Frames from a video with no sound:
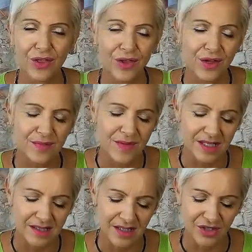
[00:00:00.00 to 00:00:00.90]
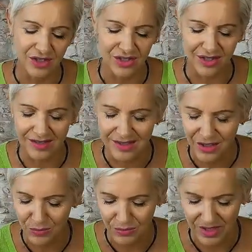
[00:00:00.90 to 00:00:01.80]
Third message, just in
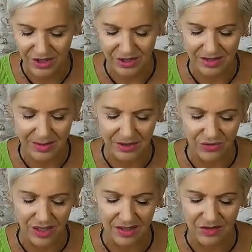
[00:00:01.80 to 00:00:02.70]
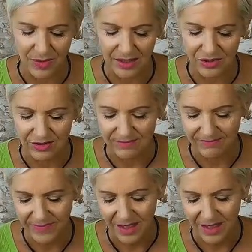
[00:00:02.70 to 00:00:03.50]
your predictions about transformation.